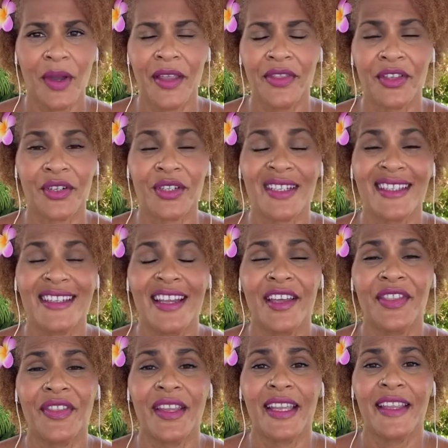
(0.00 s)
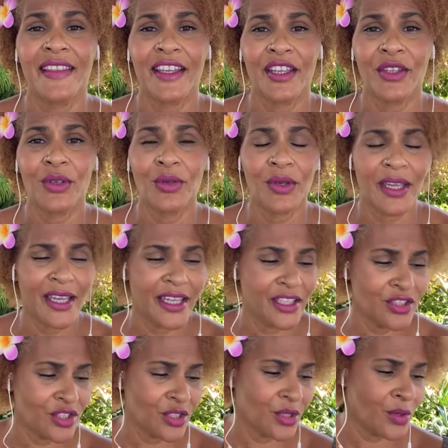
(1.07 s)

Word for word: There's nothing that you can't do.